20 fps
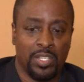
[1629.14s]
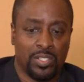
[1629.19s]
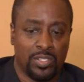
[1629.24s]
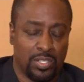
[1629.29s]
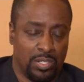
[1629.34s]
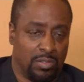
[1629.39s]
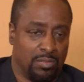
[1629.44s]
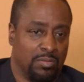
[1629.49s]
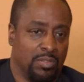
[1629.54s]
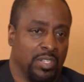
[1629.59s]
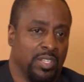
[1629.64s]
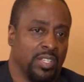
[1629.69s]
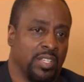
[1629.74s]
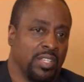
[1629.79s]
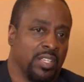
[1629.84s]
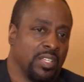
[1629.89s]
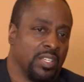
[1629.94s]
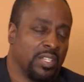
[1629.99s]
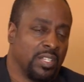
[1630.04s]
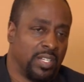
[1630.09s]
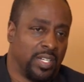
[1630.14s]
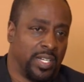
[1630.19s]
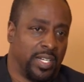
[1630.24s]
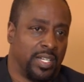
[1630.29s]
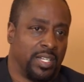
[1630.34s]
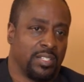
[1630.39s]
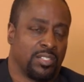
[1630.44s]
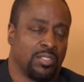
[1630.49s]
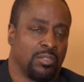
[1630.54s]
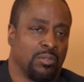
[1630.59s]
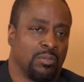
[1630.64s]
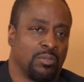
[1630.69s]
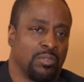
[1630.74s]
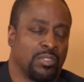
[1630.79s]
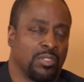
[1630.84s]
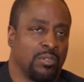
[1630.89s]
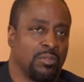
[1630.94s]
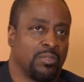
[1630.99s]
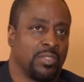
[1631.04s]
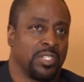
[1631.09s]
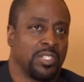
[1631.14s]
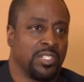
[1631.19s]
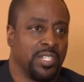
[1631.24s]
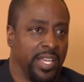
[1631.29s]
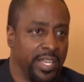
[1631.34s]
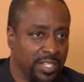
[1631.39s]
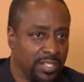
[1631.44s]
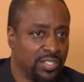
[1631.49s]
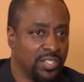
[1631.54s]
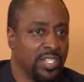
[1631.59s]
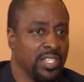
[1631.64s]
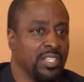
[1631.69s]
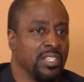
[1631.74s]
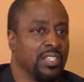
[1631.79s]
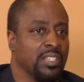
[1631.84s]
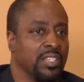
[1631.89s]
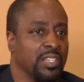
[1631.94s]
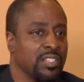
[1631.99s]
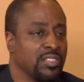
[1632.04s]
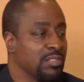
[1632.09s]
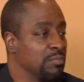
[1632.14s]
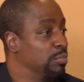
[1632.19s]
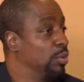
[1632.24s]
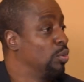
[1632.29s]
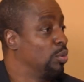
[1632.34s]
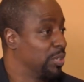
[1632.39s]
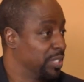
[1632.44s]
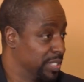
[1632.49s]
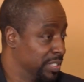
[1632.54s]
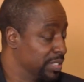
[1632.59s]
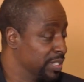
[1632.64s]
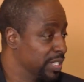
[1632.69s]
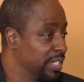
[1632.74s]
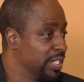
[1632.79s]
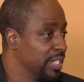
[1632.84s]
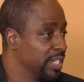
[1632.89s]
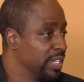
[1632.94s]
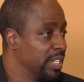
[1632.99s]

So, uh, so, so the testing is important.